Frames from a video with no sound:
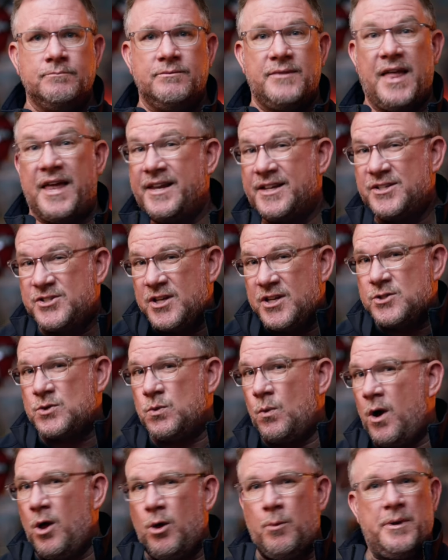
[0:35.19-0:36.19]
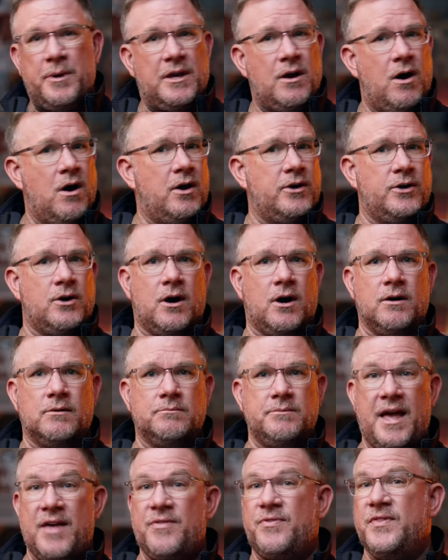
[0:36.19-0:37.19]
that exist well beyond our
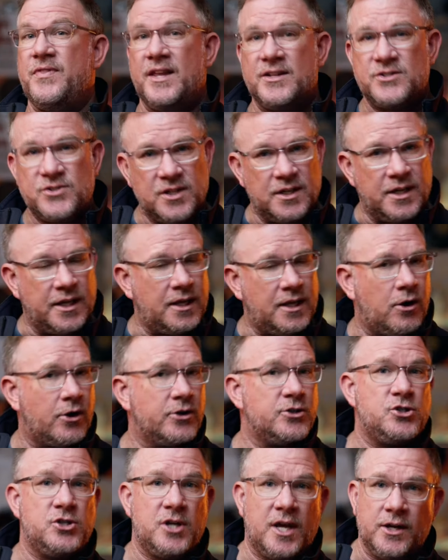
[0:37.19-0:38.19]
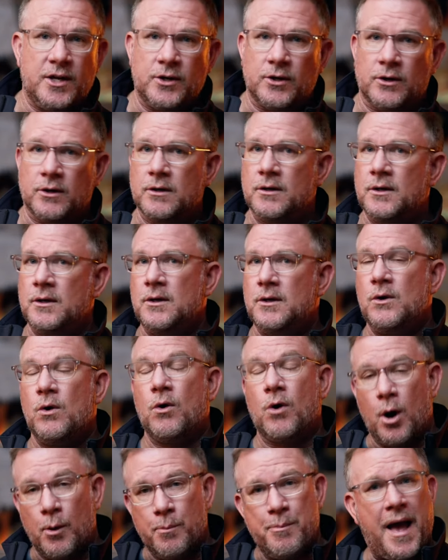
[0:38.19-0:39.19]
ethnicity, our gender,
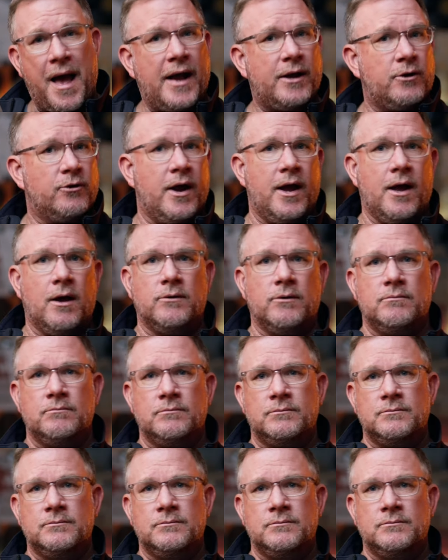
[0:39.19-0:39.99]
or our background.